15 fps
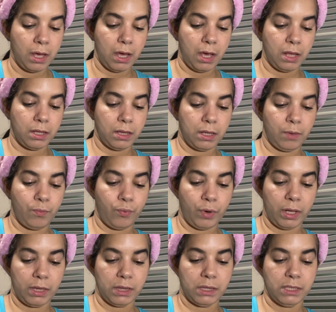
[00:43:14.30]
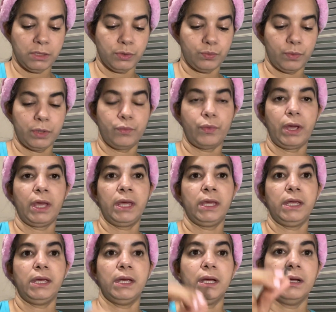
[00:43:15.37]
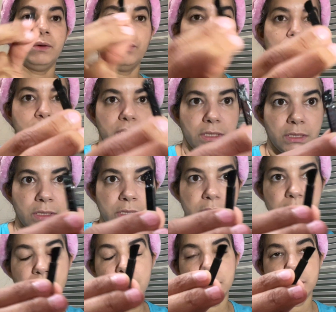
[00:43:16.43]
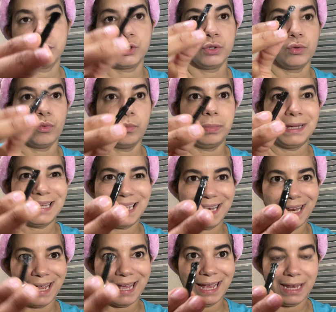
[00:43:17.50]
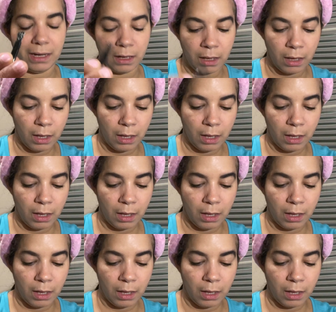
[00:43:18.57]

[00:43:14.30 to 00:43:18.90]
and then they bring this one right here, which is to blend in.